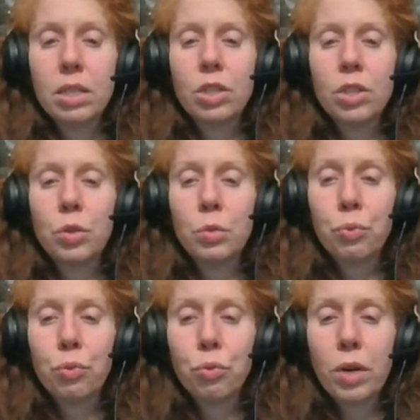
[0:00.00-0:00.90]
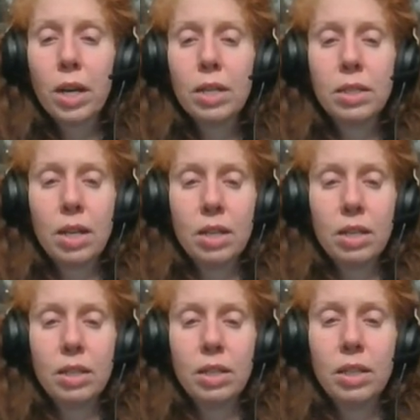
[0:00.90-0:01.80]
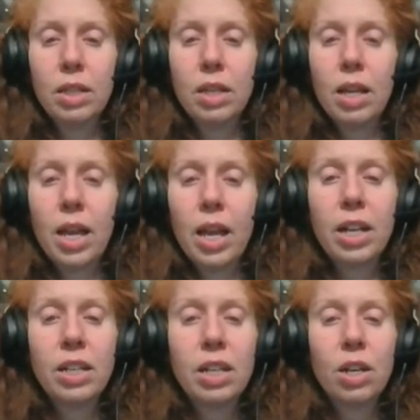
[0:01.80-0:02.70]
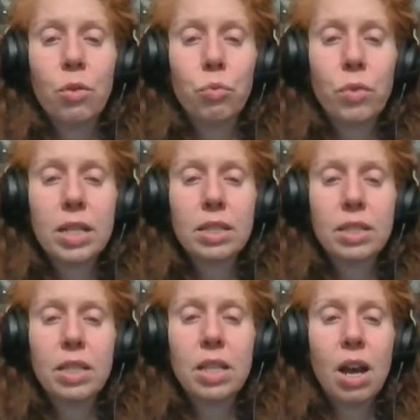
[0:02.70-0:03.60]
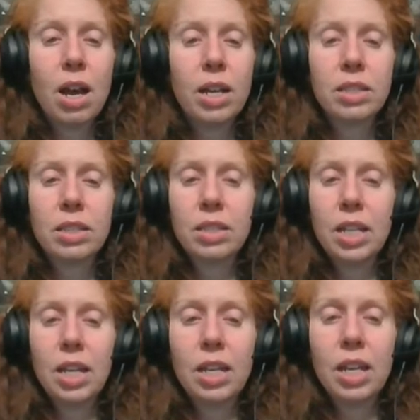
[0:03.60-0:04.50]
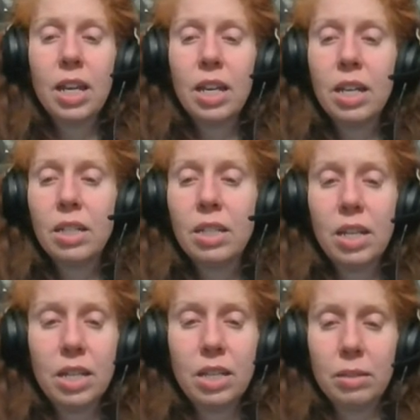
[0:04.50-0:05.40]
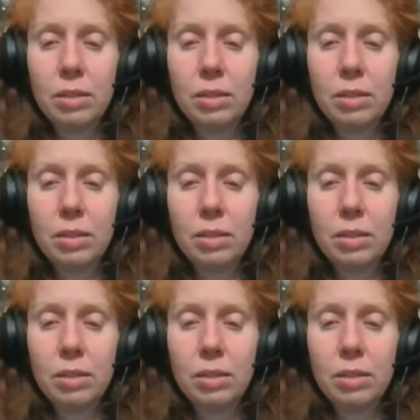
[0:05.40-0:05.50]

to praise God and rest not day and night.